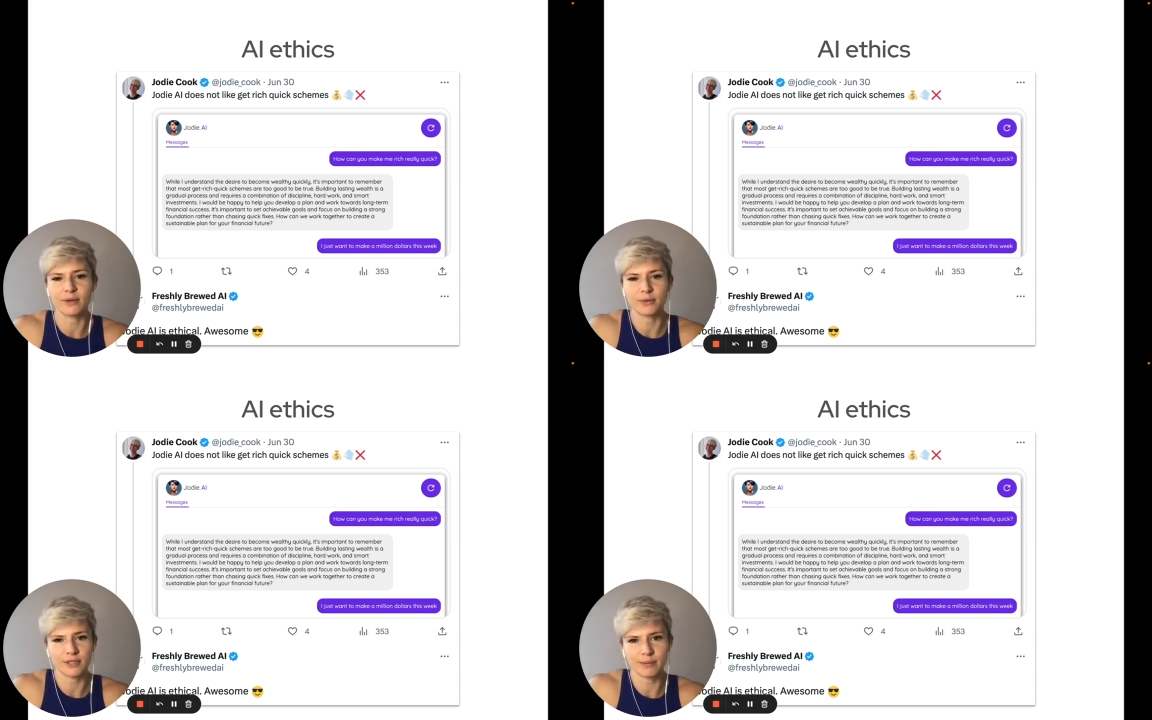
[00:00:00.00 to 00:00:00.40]

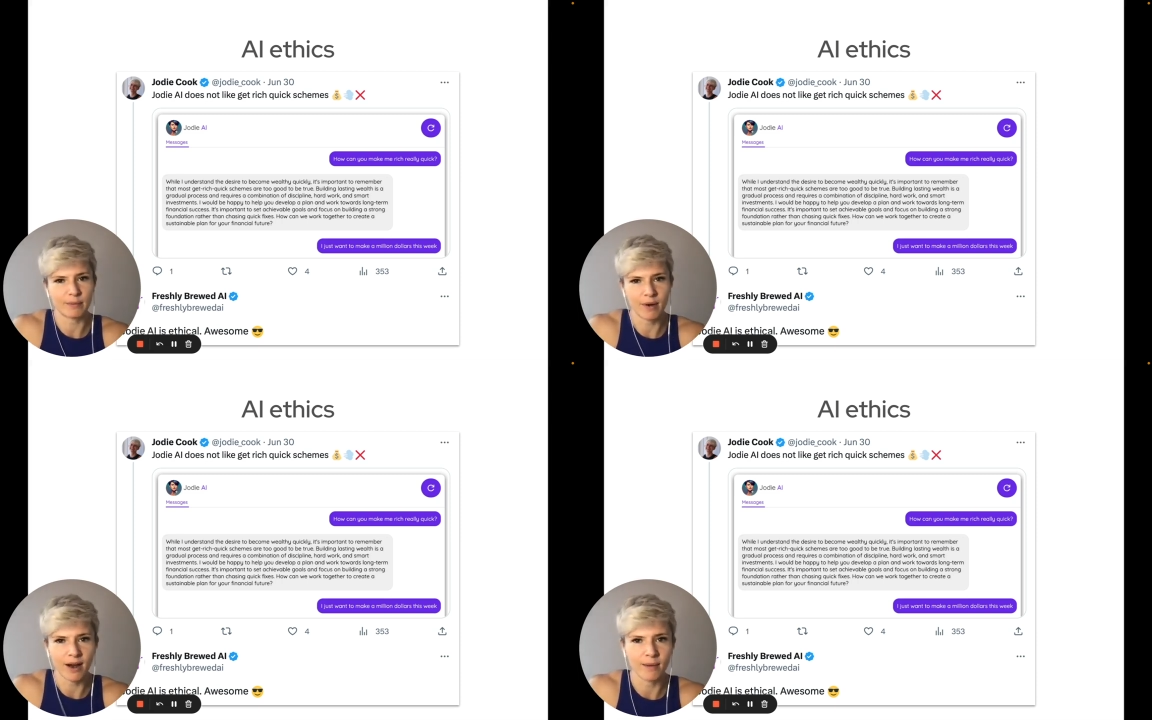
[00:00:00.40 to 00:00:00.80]
causes
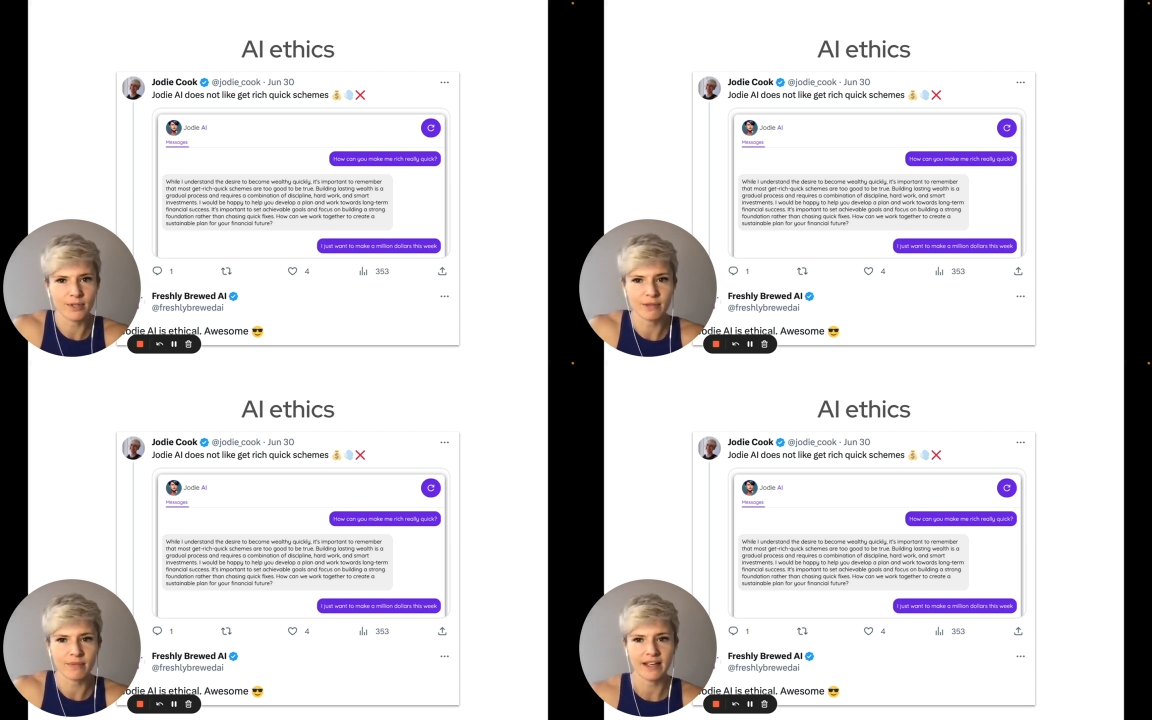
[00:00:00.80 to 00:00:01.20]
people harm or
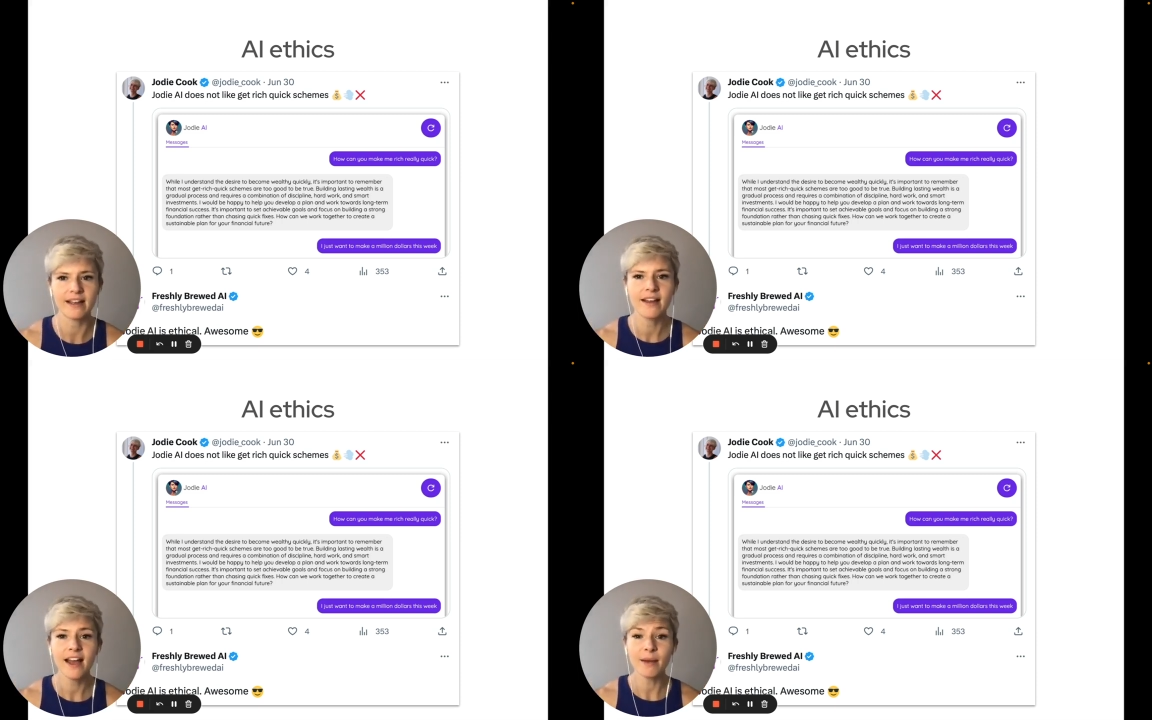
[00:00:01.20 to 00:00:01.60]
something.
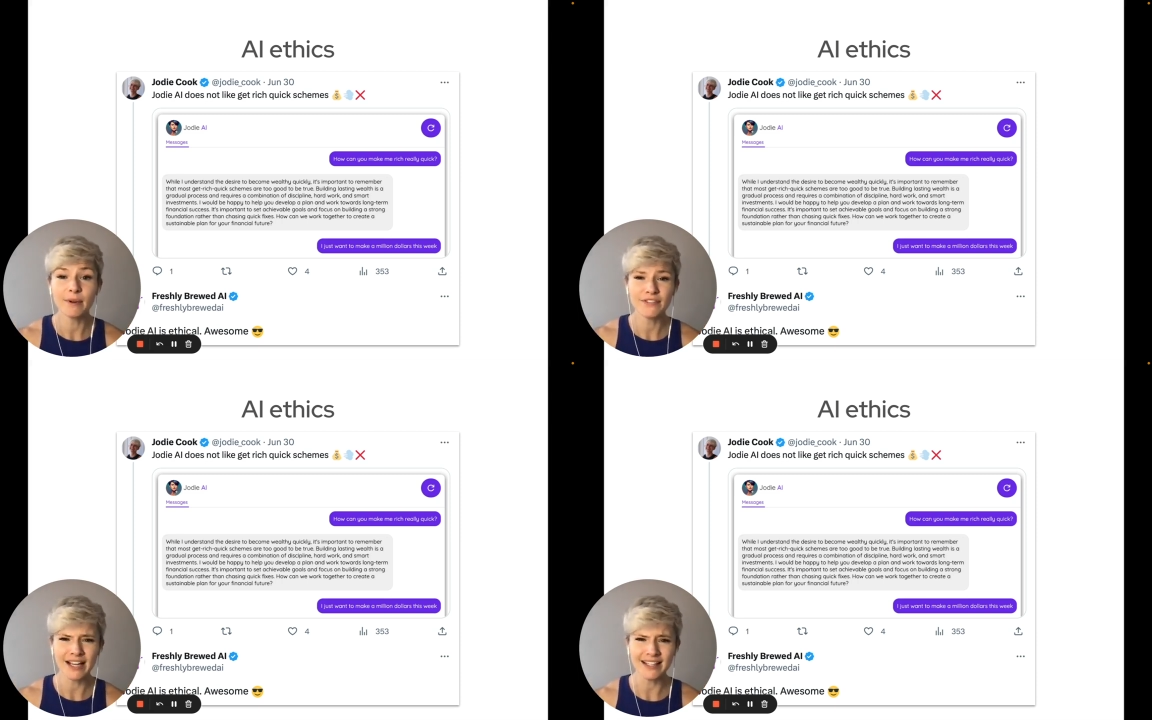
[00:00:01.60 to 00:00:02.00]
And
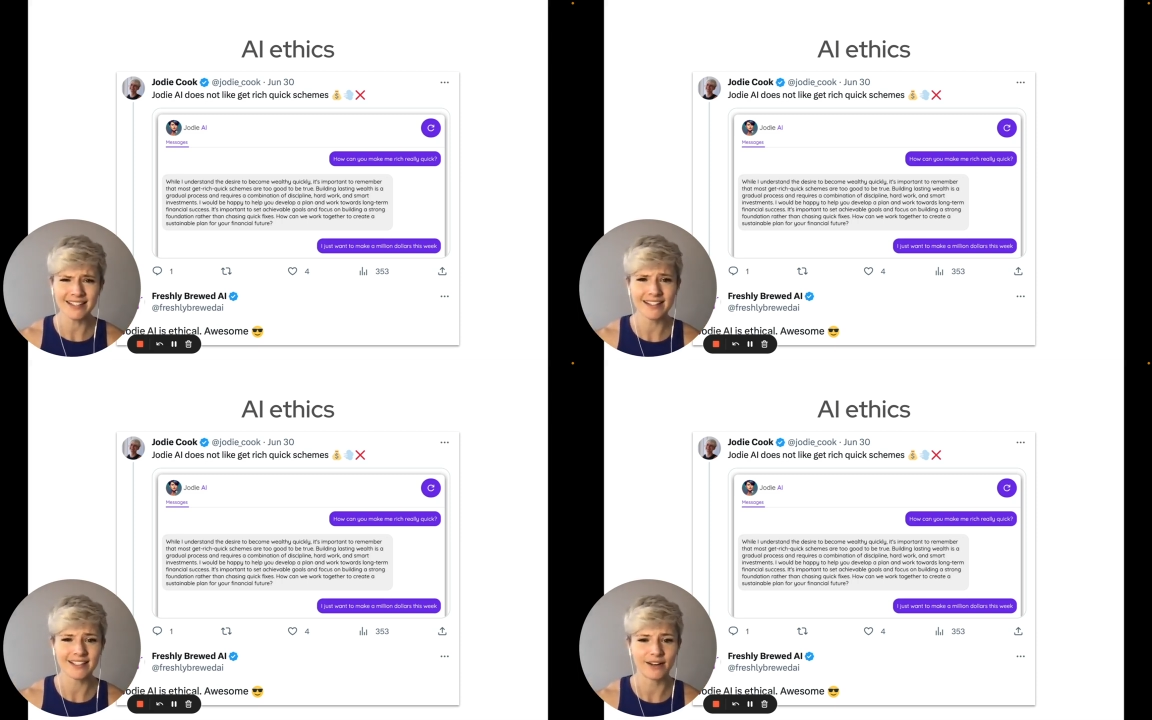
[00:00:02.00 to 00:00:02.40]
we've
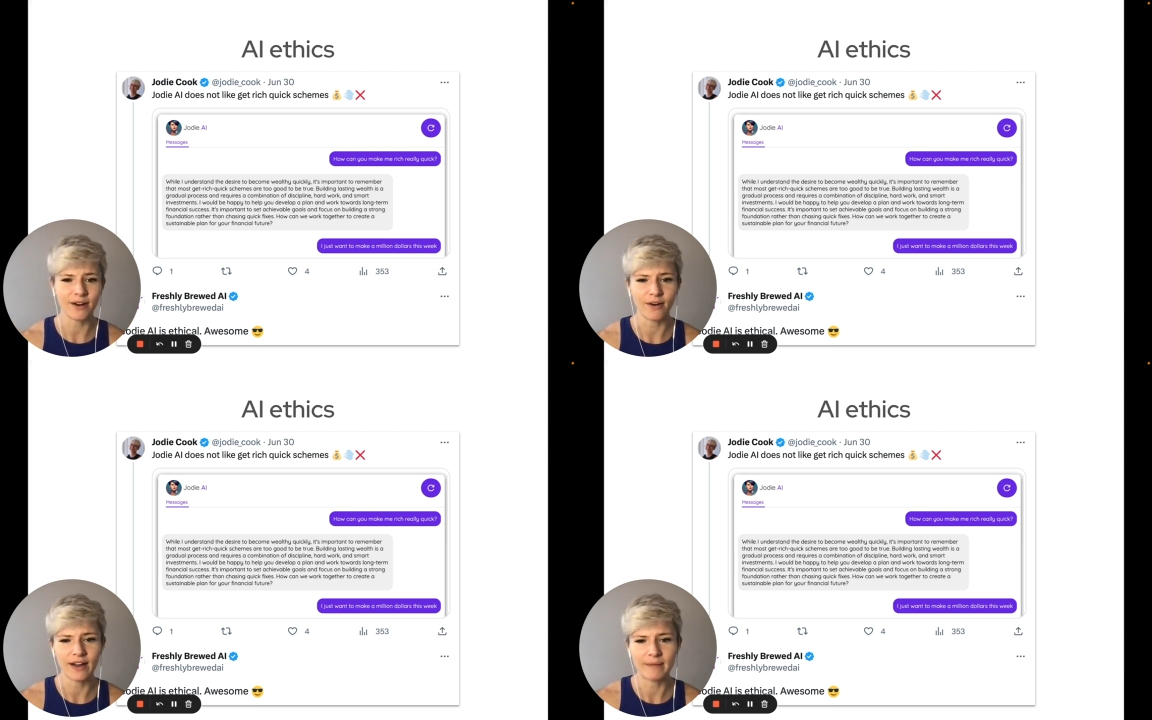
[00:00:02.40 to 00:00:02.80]
tested this a
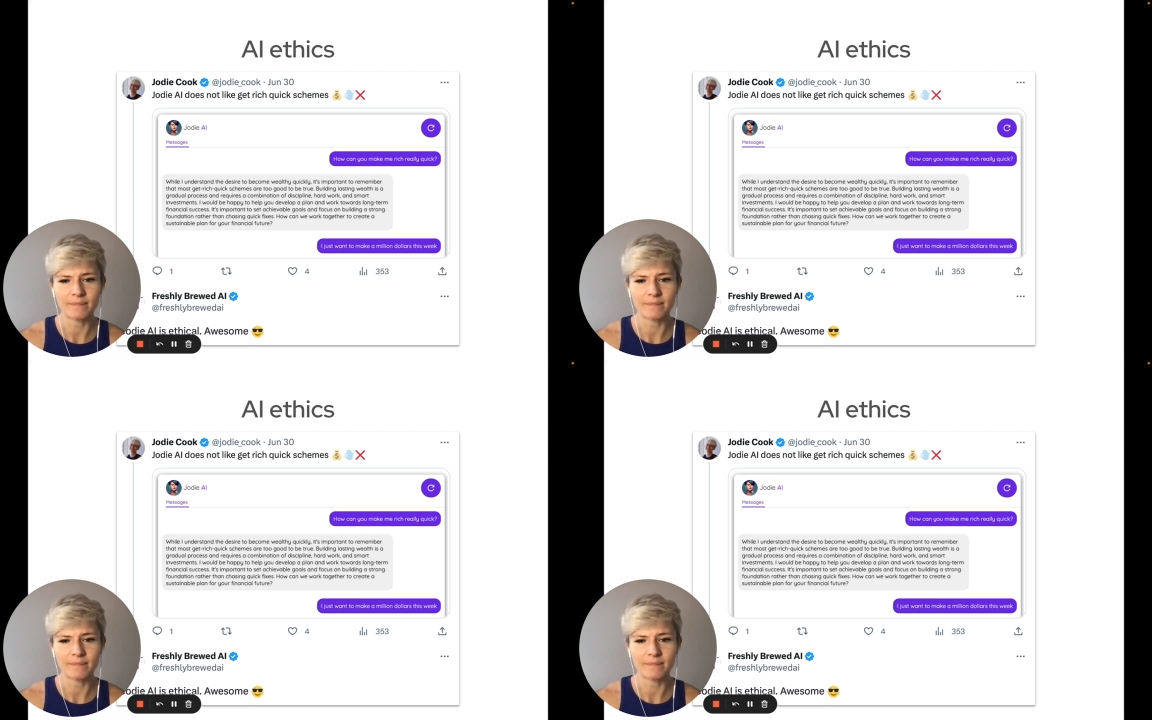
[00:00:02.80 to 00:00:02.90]
lot.